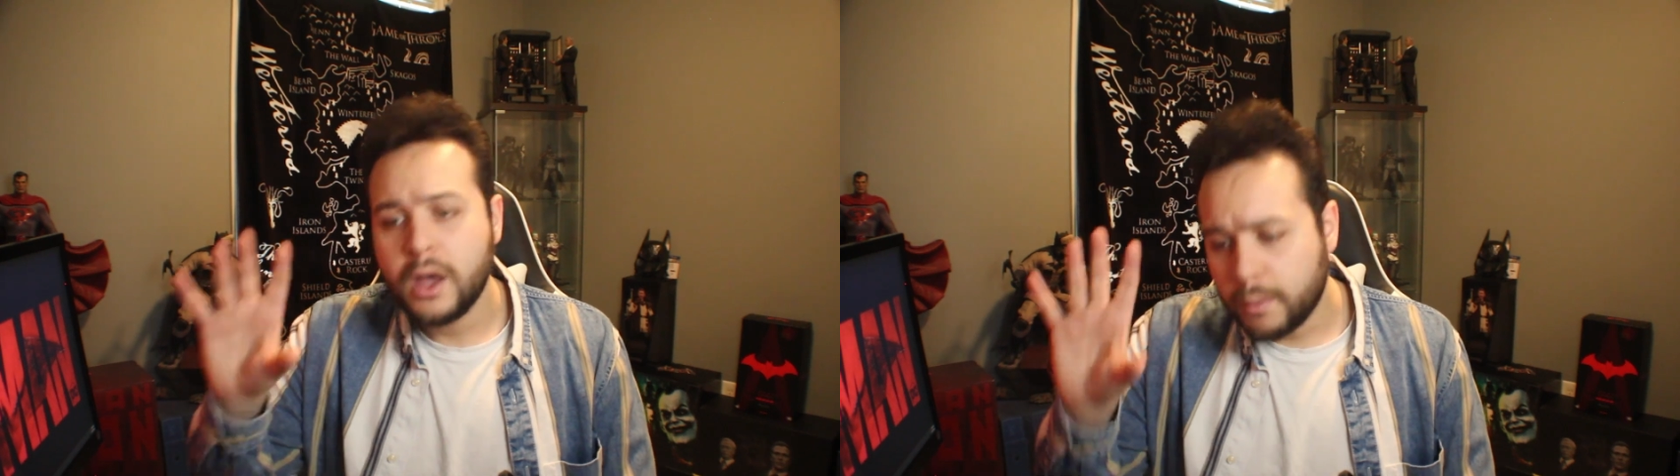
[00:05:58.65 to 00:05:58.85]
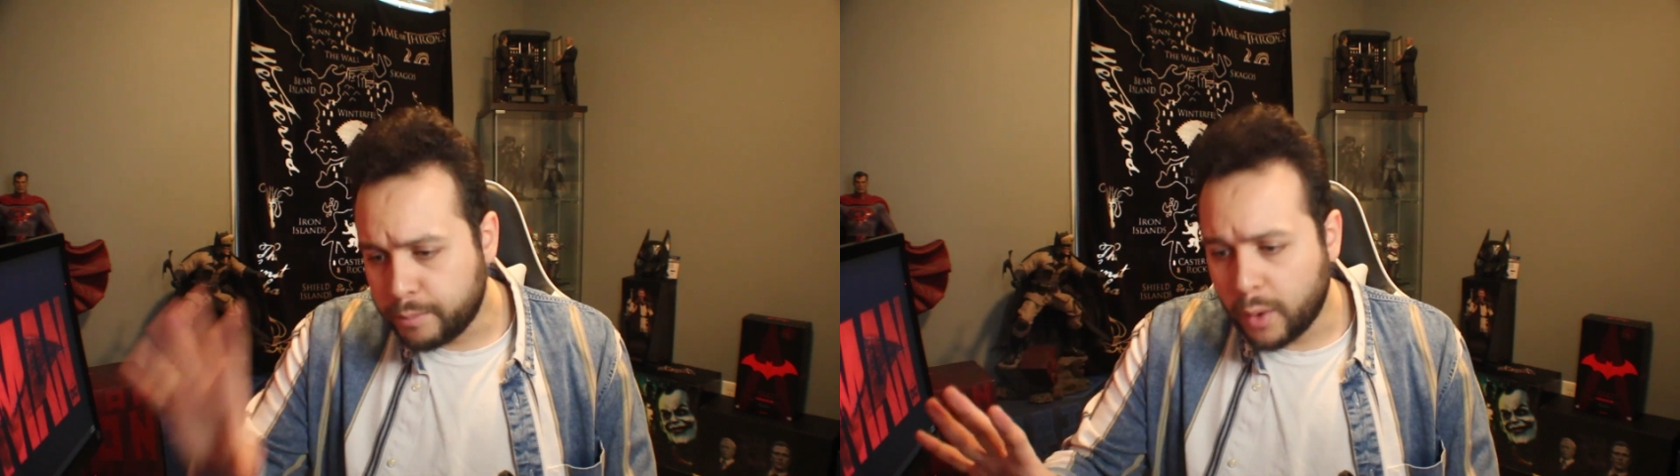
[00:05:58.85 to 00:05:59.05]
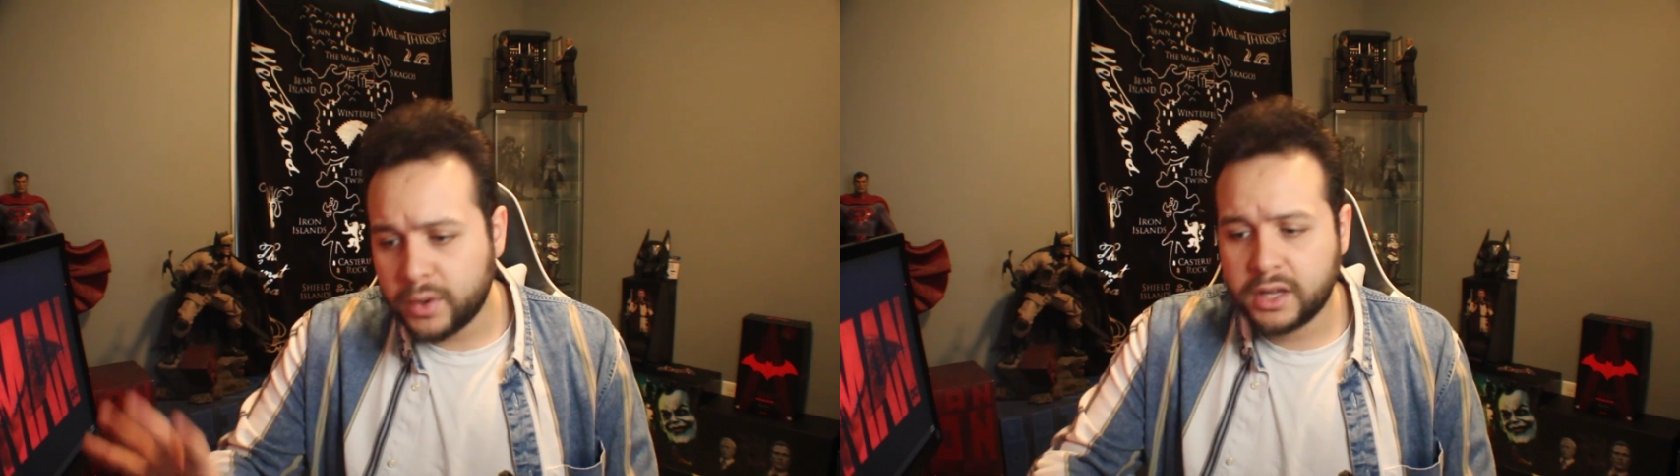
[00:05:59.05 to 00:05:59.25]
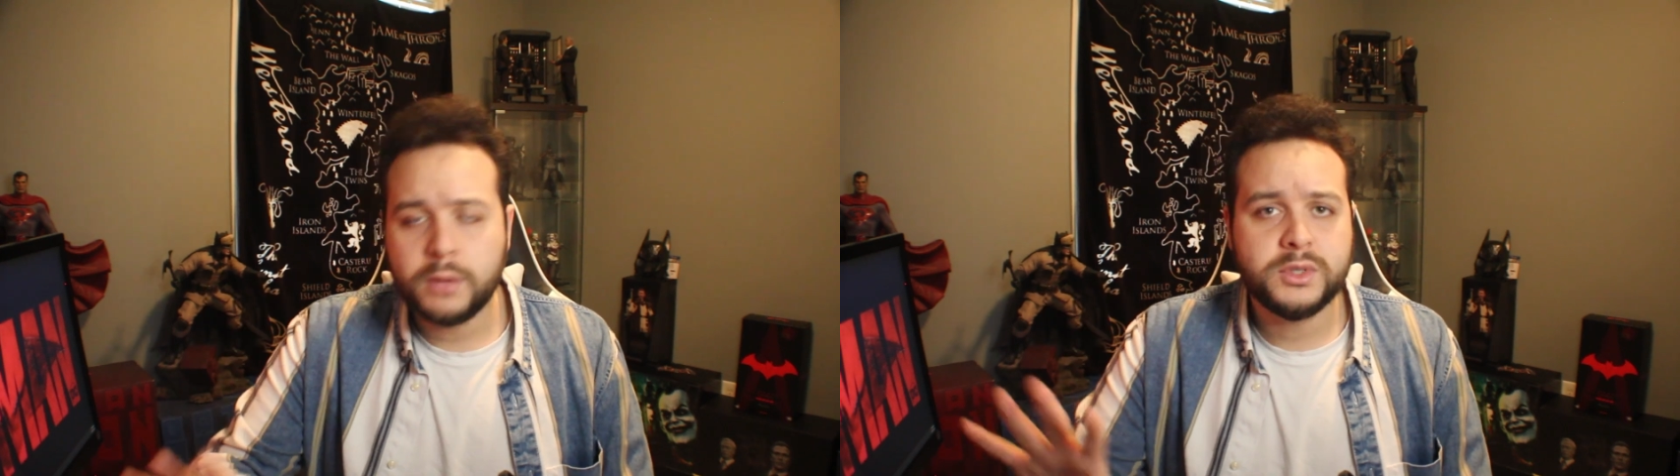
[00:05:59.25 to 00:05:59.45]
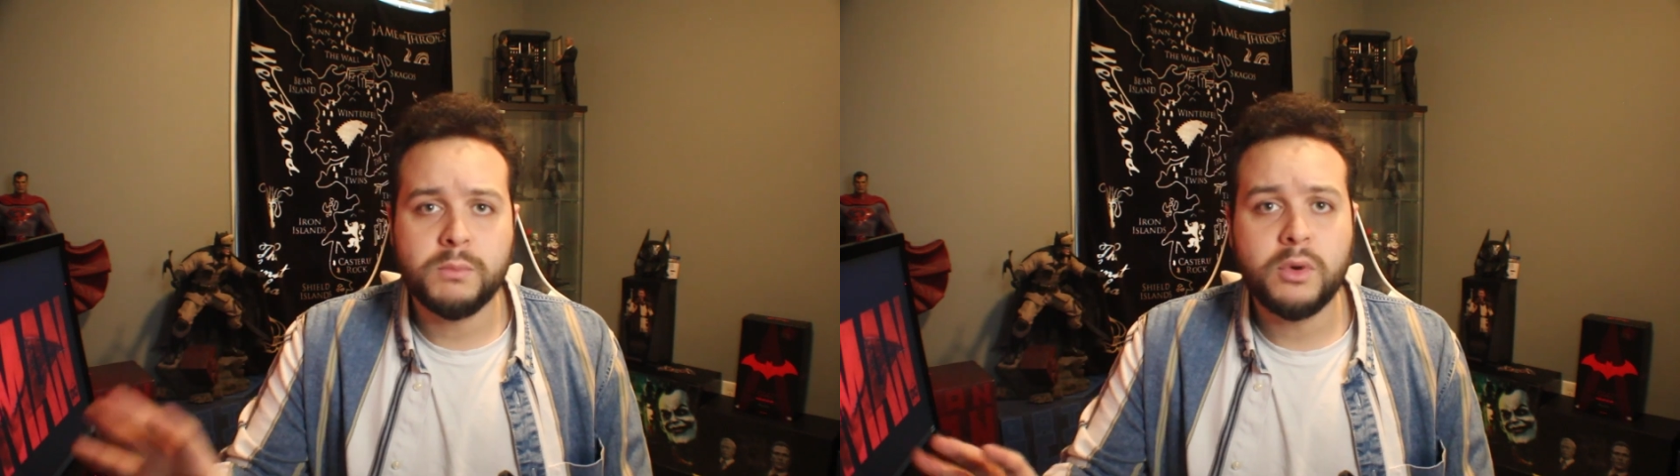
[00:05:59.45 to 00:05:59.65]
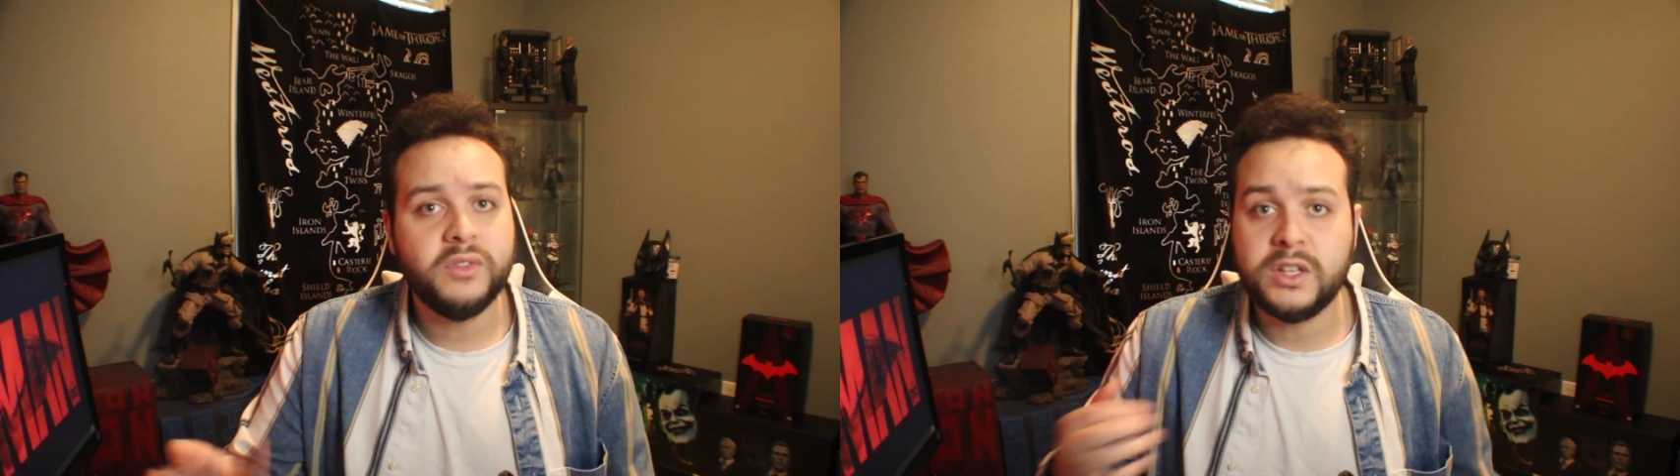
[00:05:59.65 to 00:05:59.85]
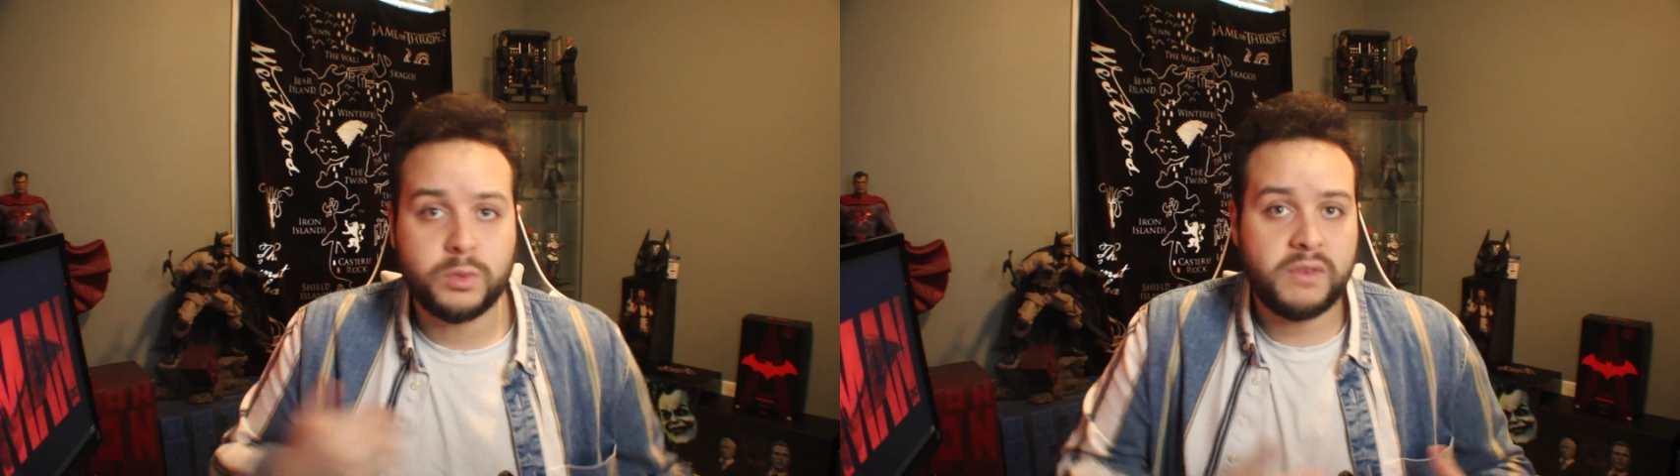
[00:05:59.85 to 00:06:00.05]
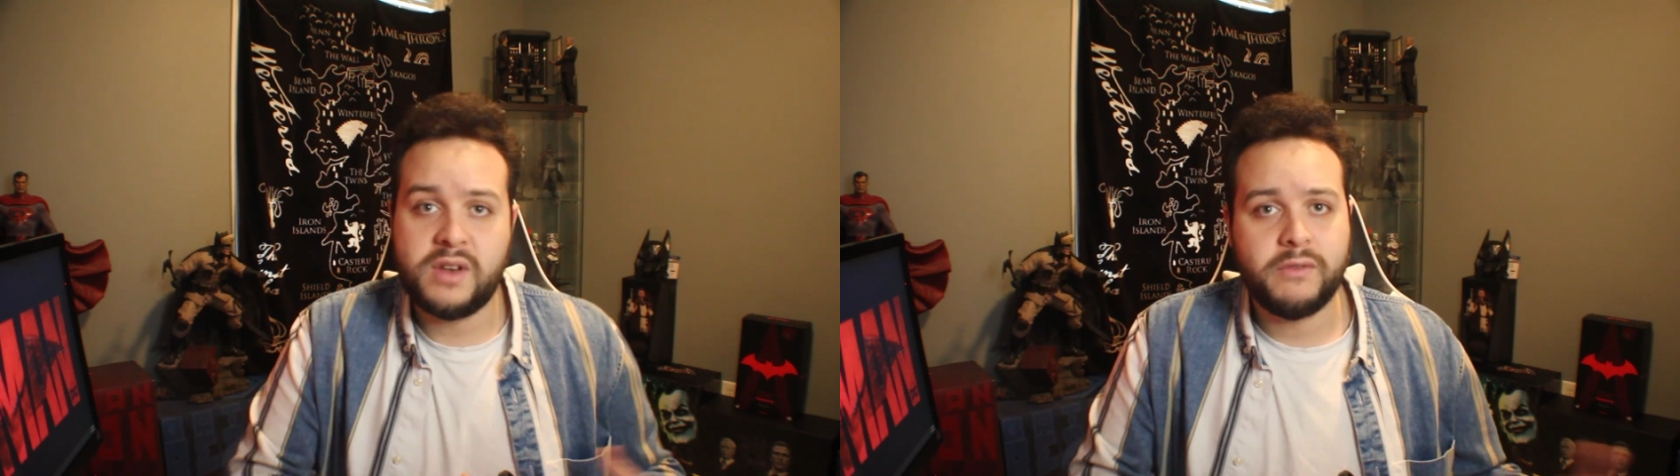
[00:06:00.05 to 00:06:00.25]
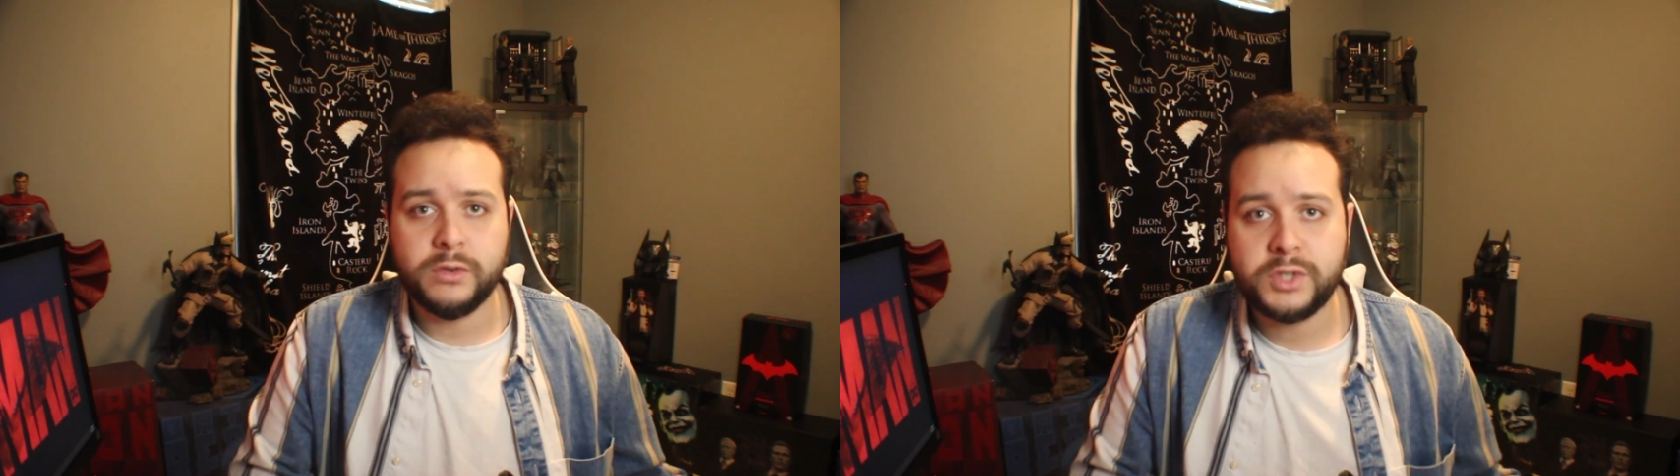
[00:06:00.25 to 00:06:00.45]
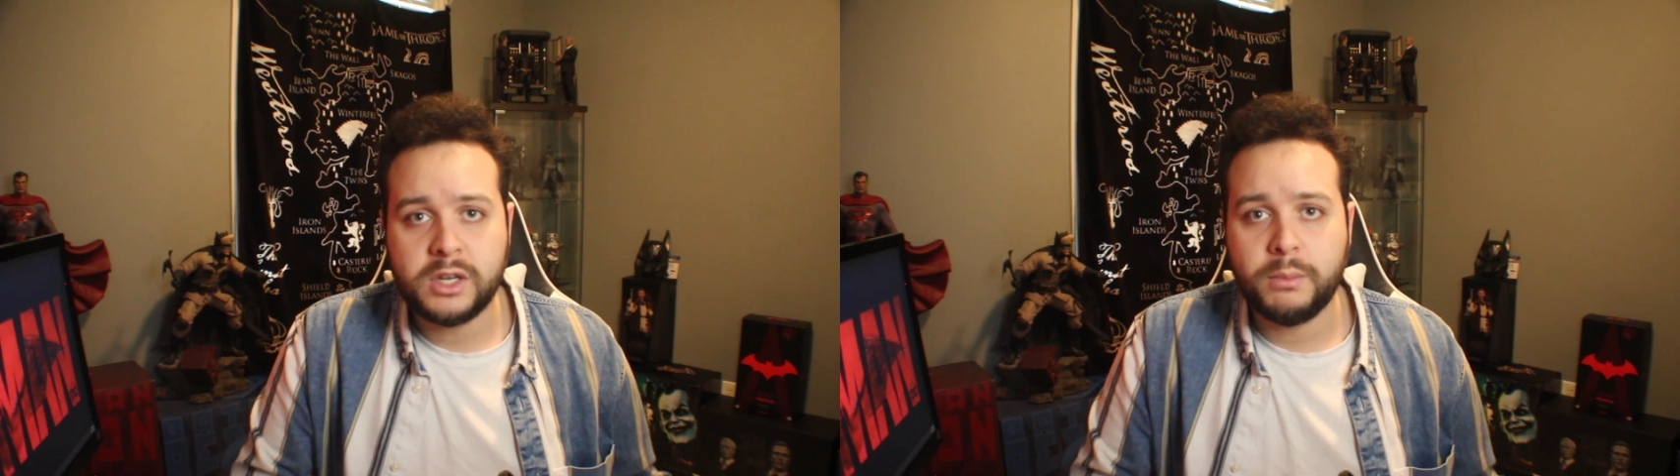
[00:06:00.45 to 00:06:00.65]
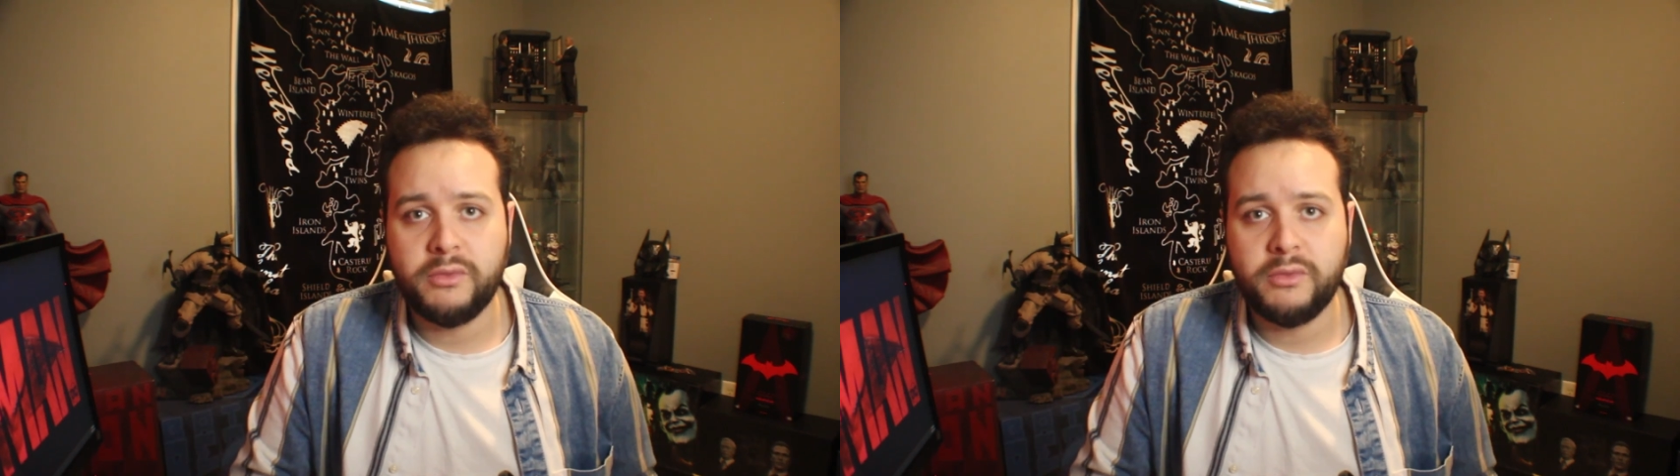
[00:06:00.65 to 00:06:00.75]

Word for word: but when it comes to movies, we've never seen him